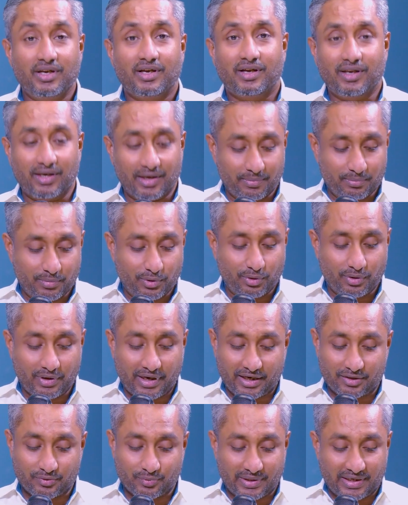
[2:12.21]
Colombo,
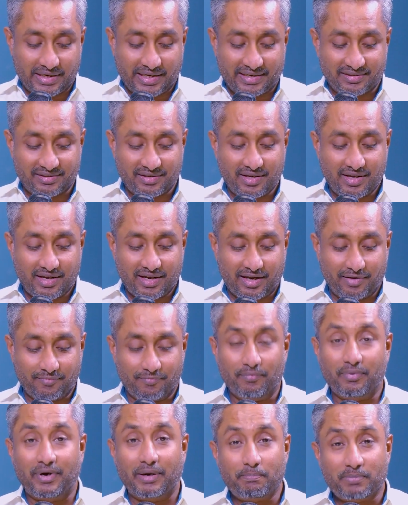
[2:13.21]
as well as
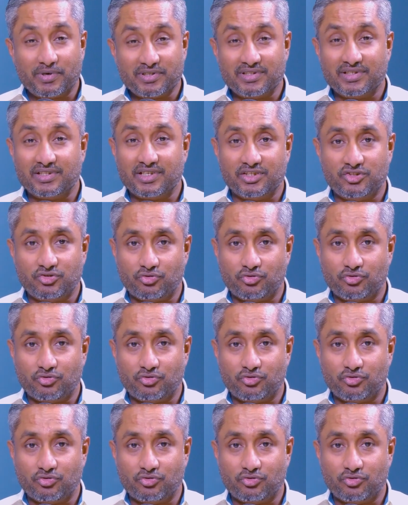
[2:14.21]
have represented